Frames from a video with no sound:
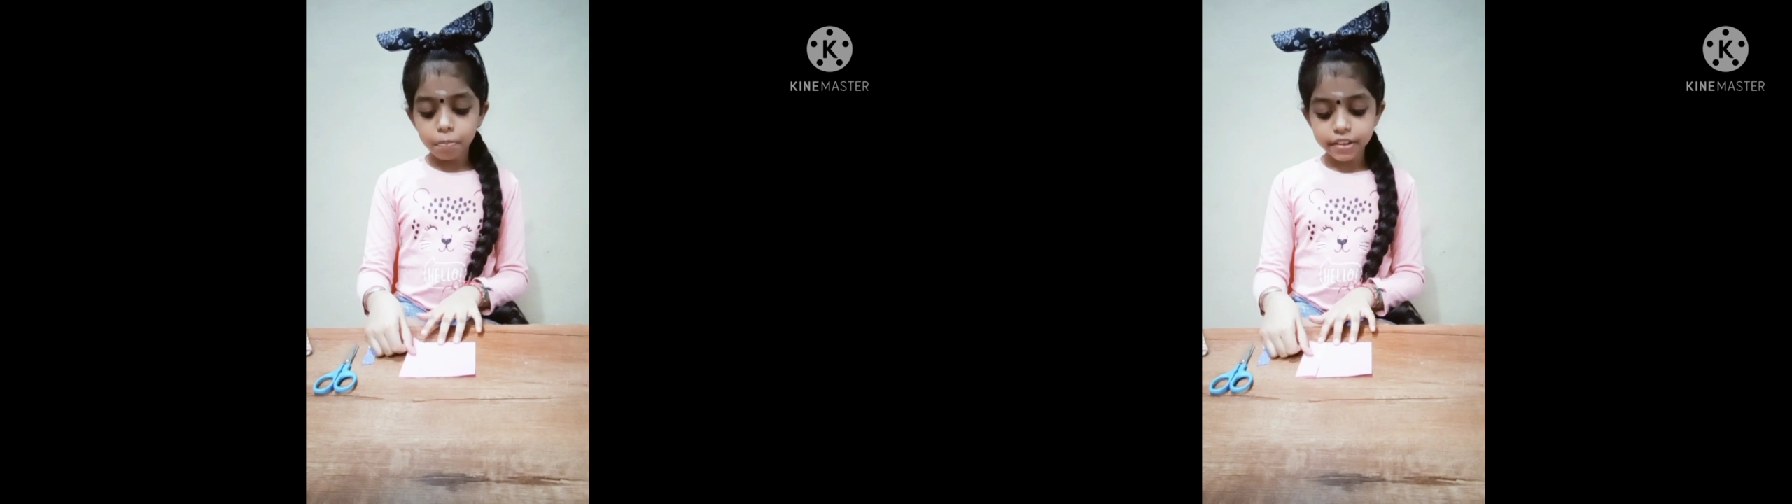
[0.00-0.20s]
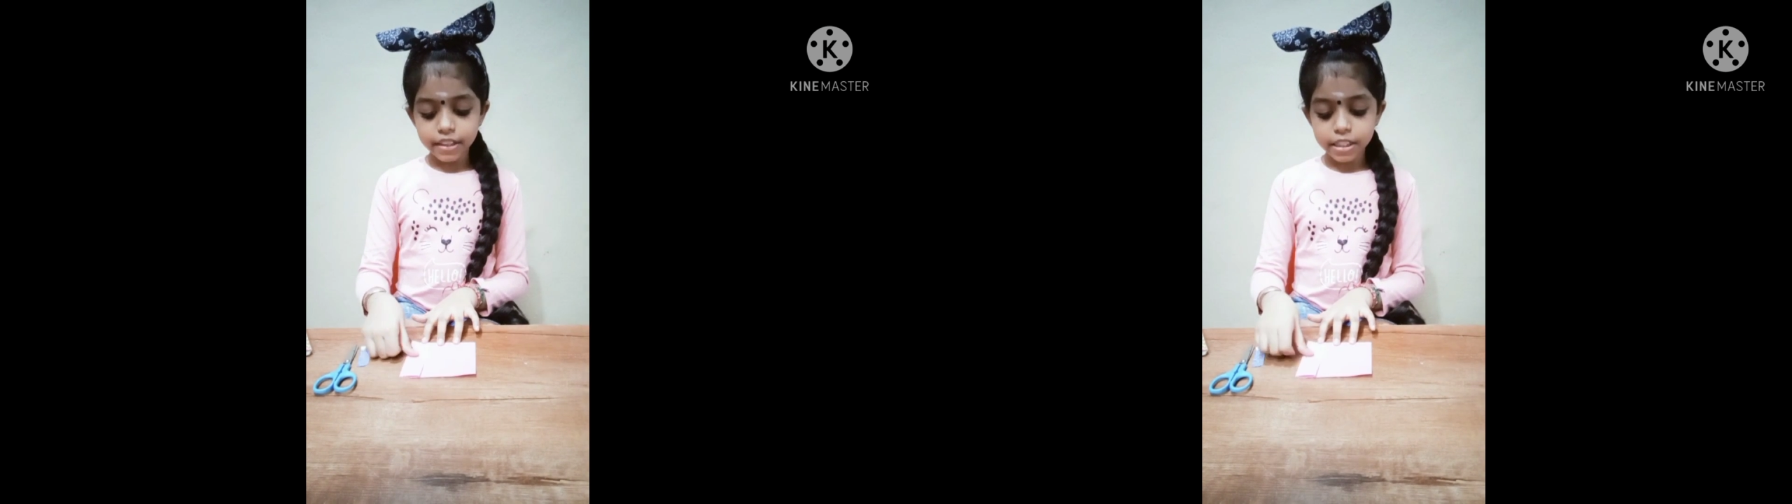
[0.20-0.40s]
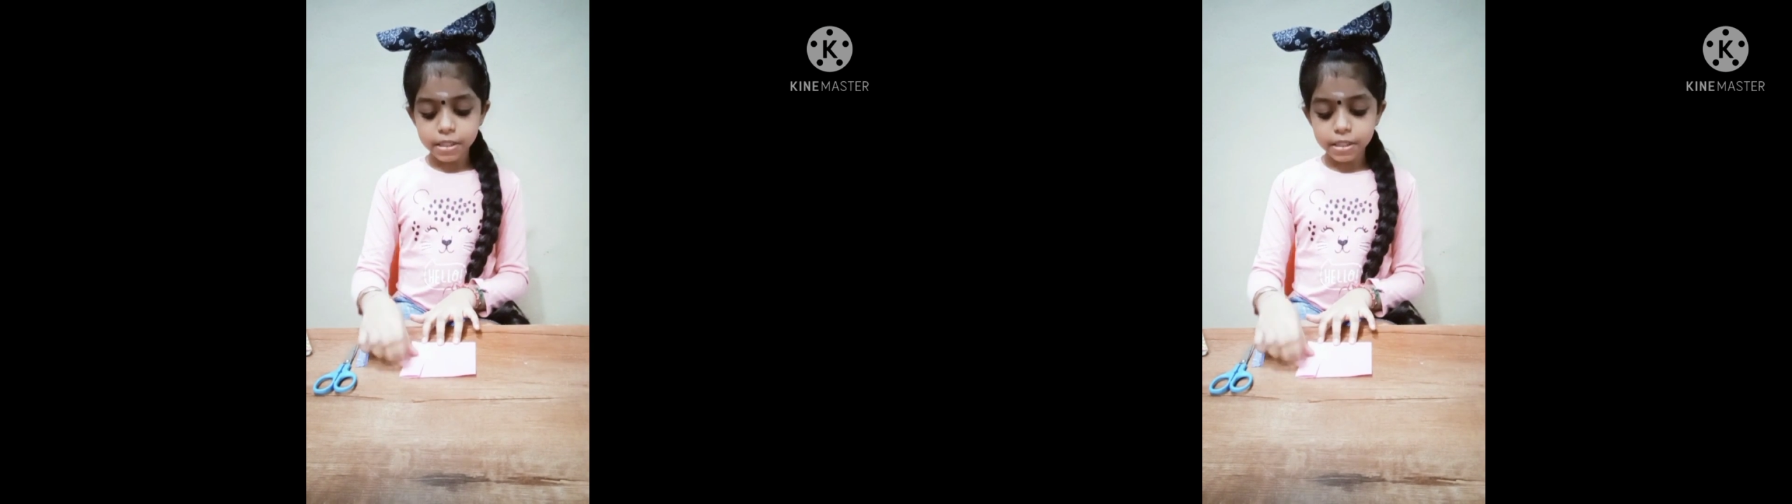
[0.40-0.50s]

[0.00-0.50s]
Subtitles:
put this